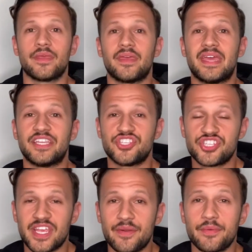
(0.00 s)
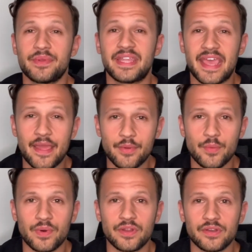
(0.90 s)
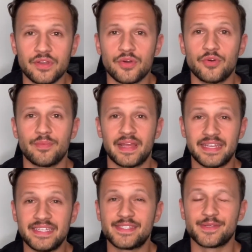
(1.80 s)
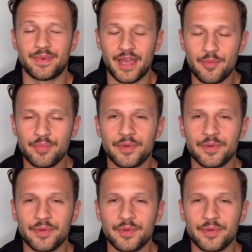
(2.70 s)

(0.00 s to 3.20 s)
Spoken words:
and share it with everyone who might need some help.